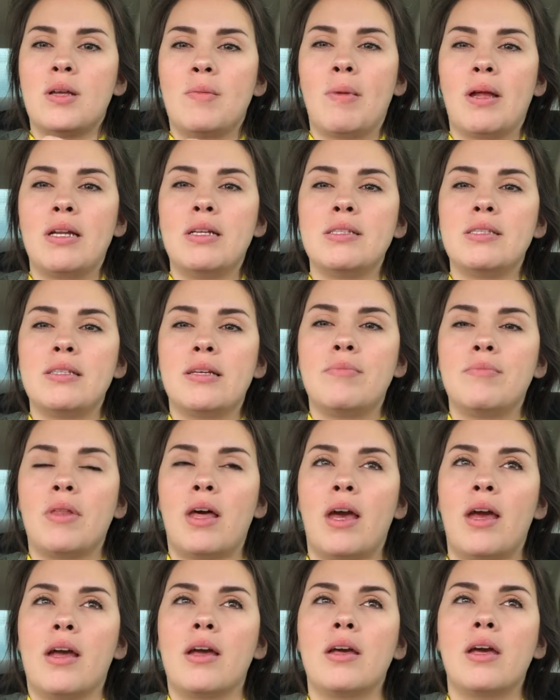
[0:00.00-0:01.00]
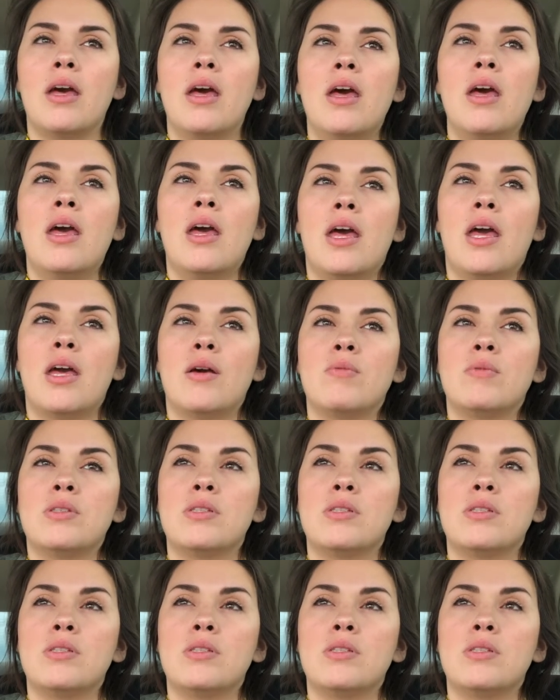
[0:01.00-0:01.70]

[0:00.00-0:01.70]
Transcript: He made it seem like it